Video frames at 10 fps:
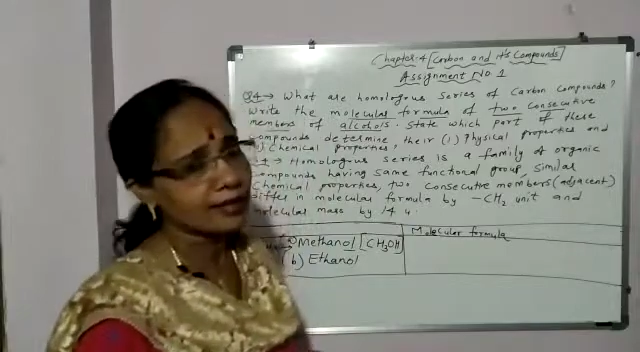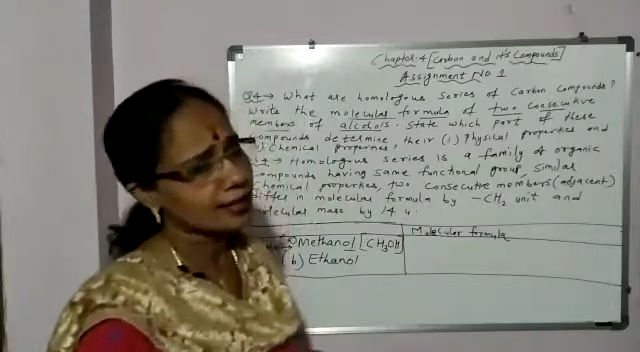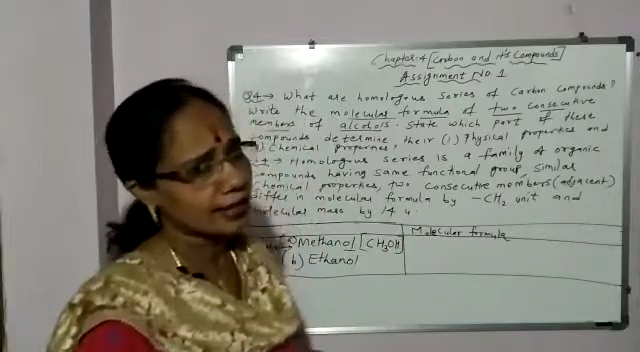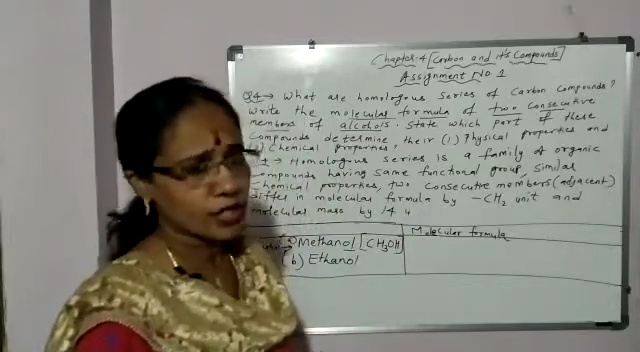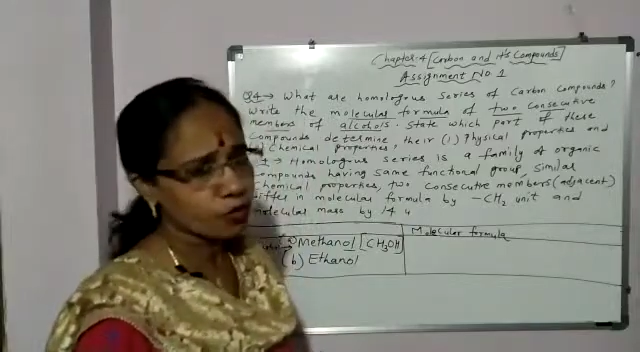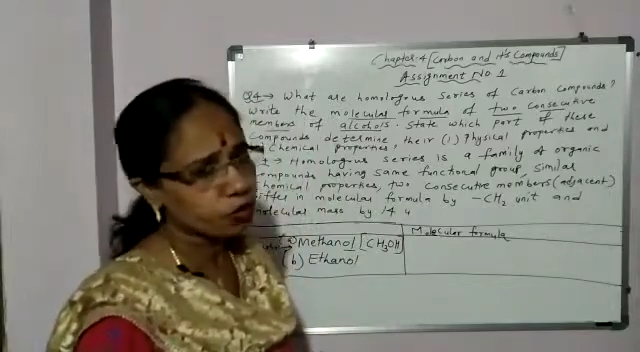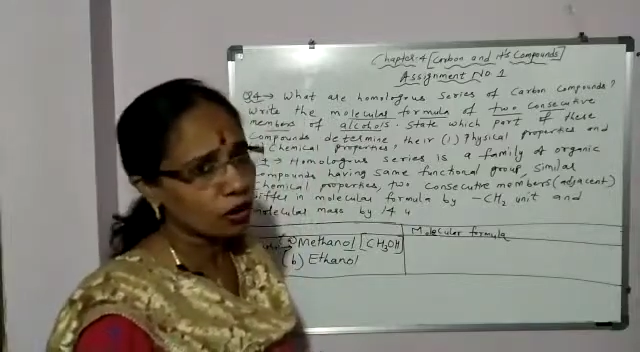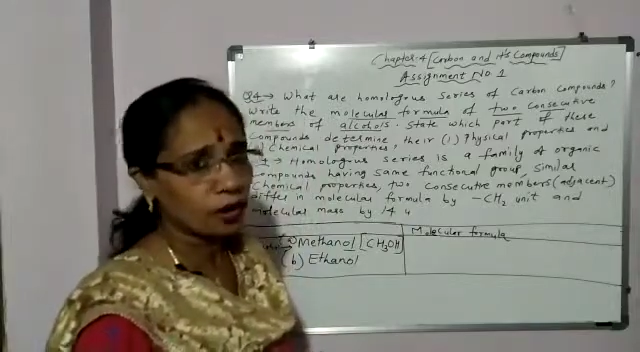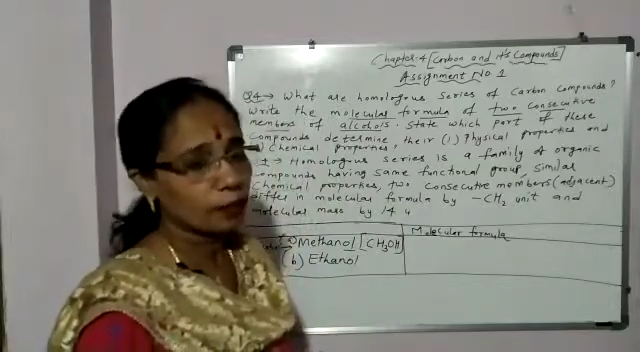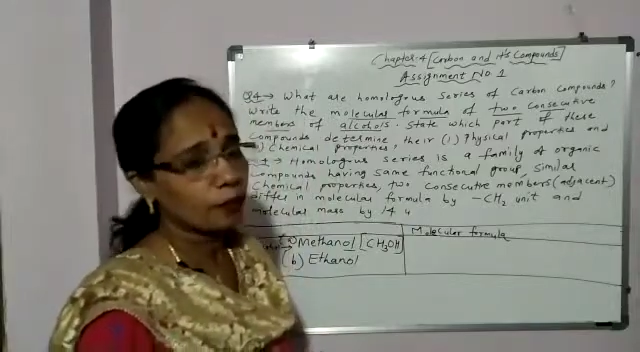
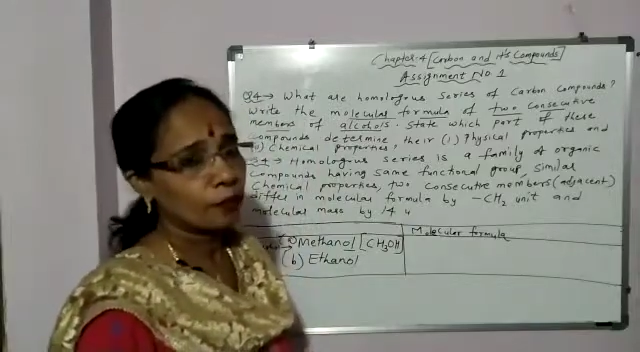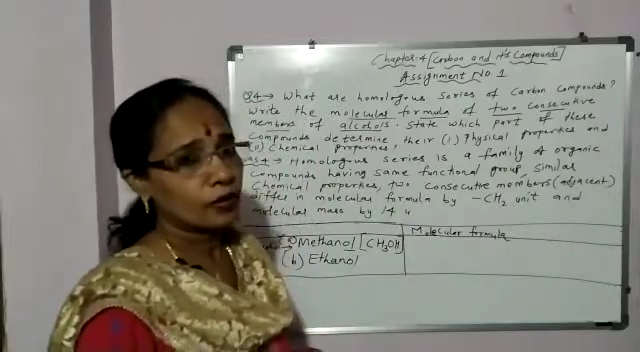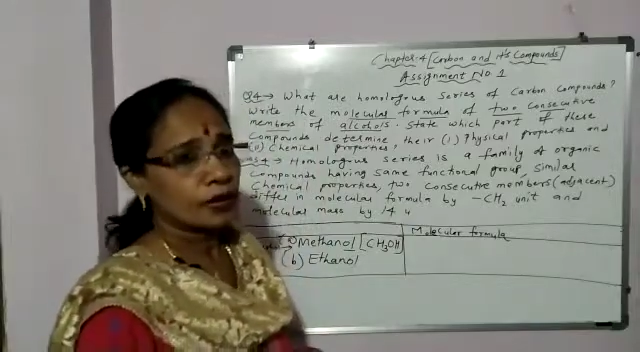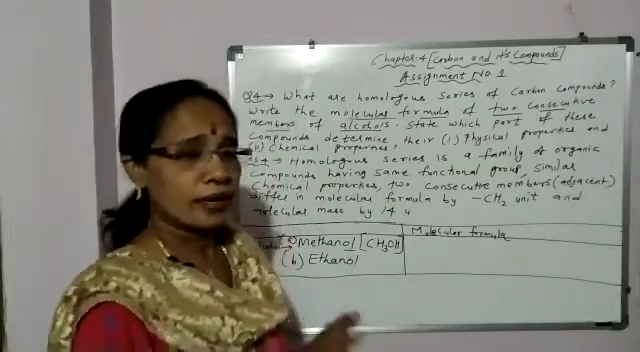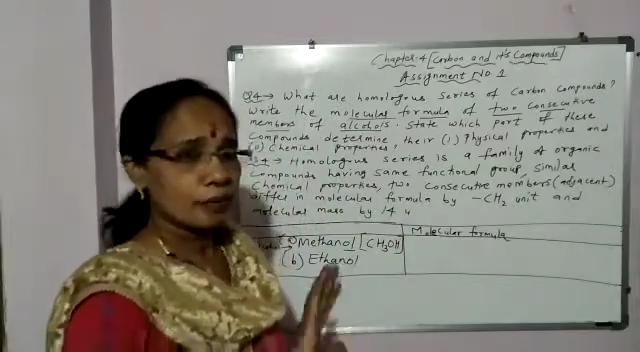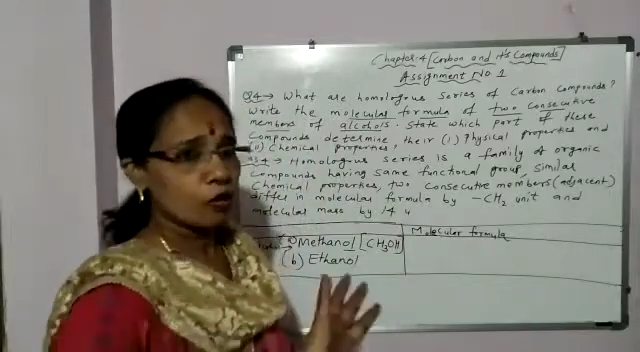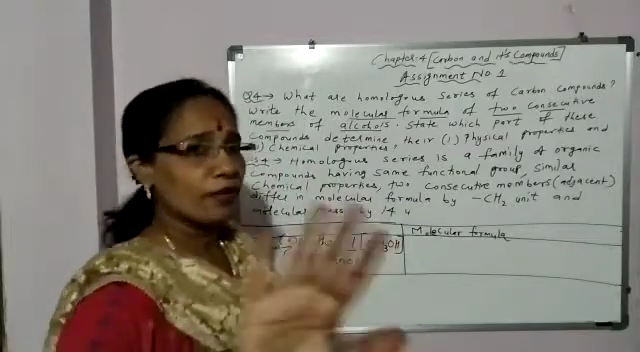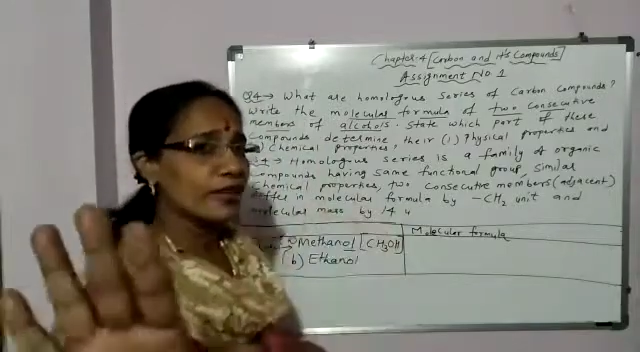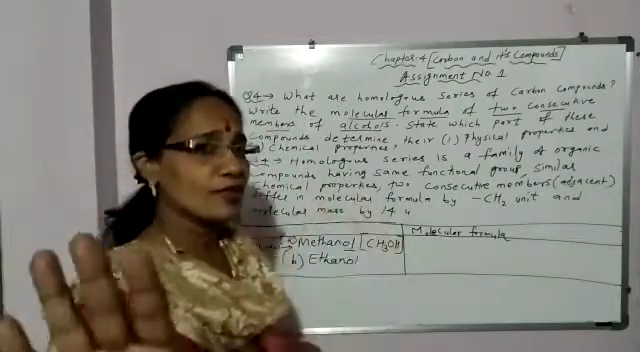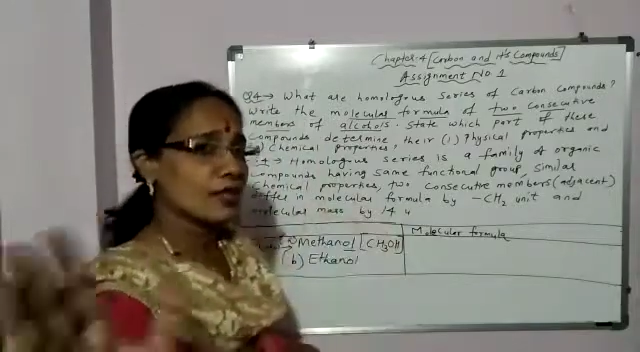CH4. Remove
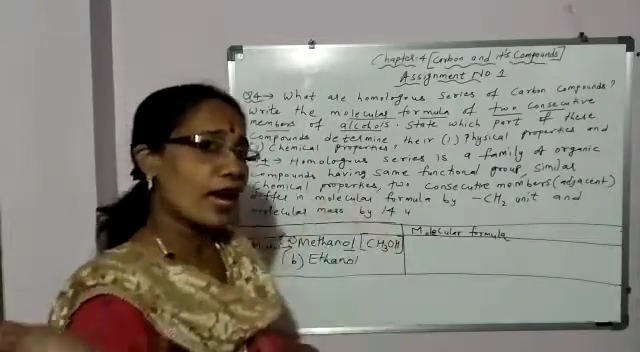H,